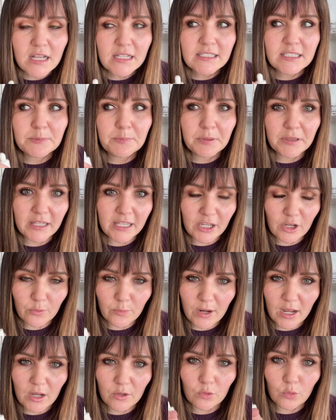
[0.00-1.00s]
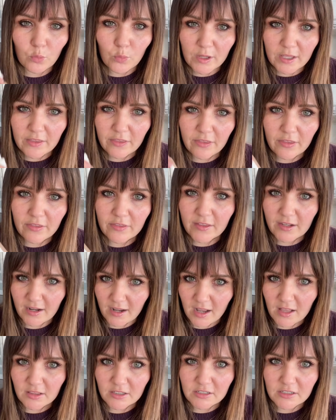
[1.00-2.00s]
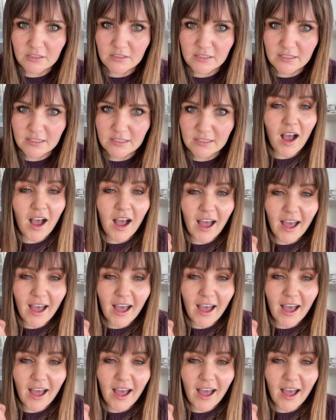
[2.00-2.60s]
to play around with the colors.